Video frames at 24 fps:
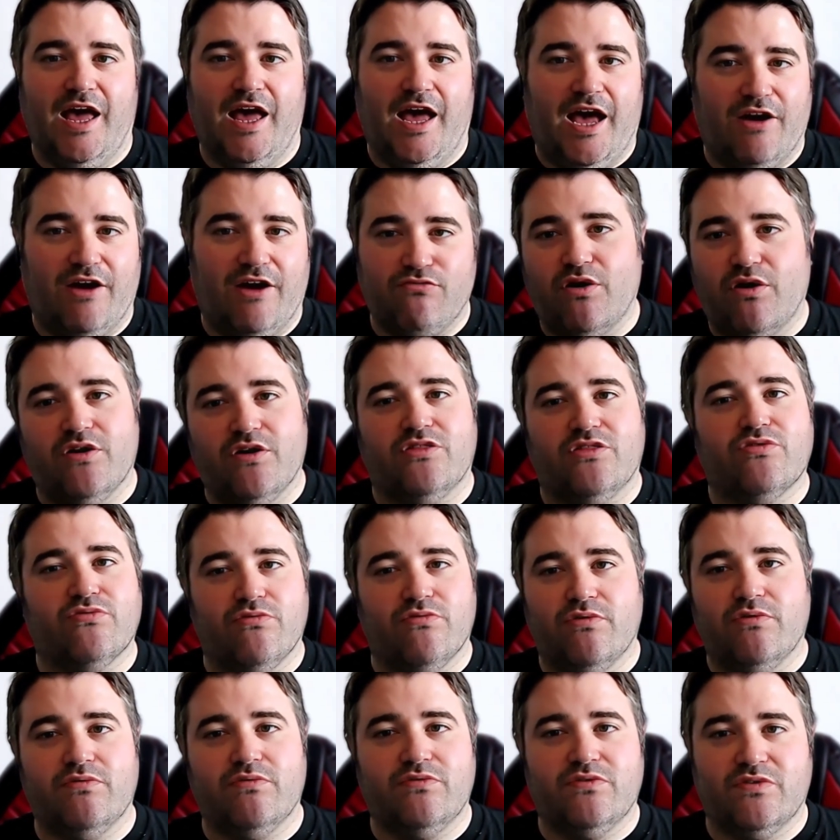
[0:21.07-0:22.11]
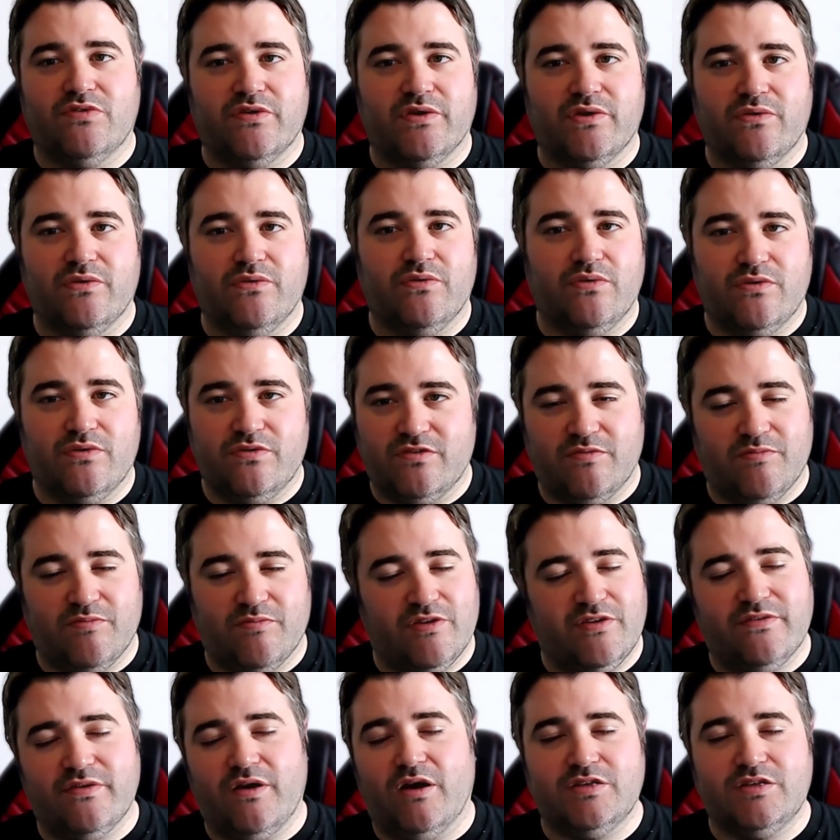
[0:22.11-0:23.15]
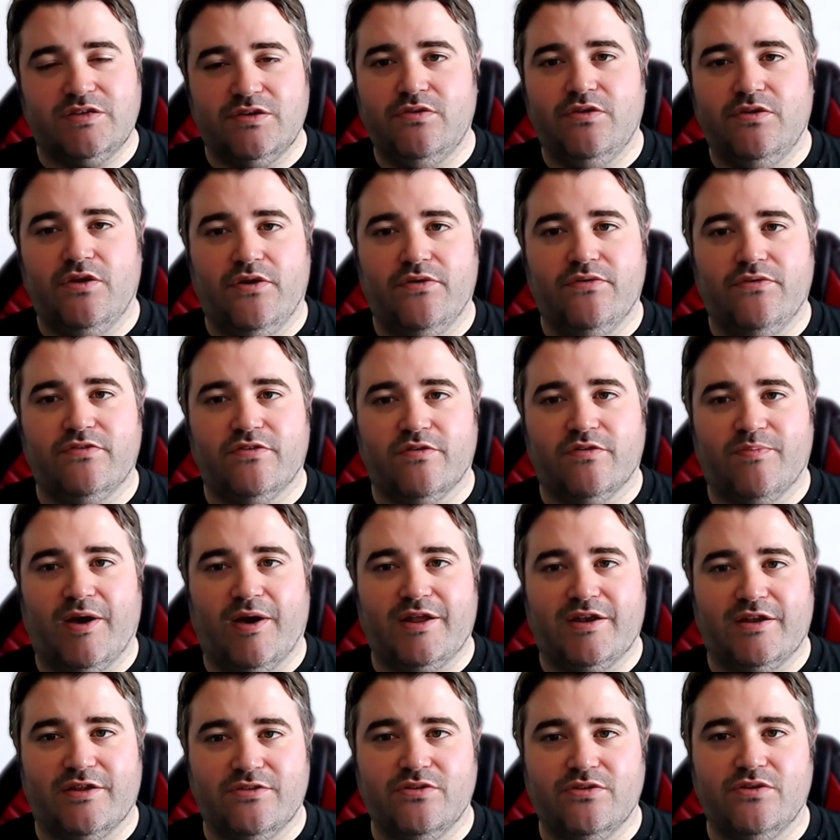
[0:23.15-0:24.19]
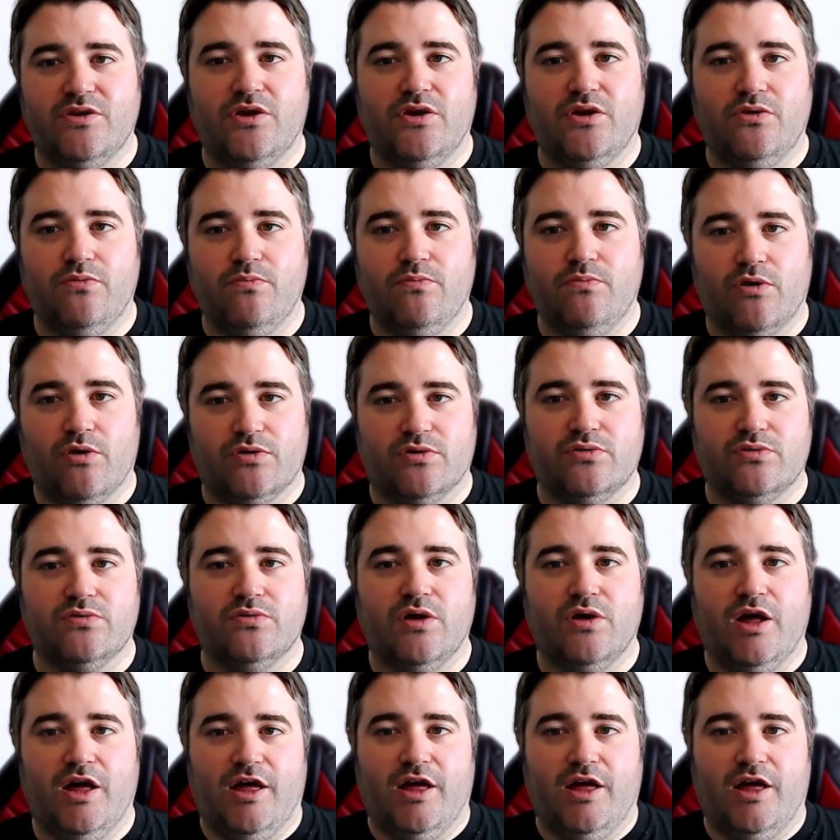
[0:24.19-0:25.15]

and right through to some exciting news about a new model